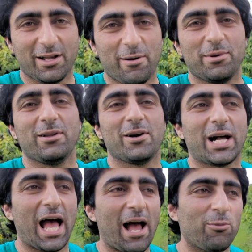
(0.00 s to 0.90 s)
come along
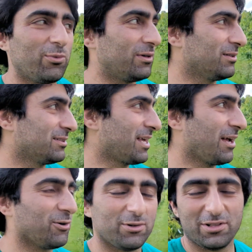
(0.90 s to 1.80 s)
and will
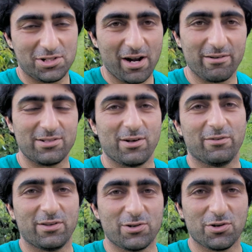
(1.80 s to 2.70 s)
take all the cherries off
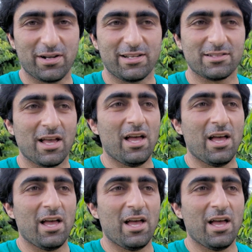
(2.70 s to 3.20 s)
the trees.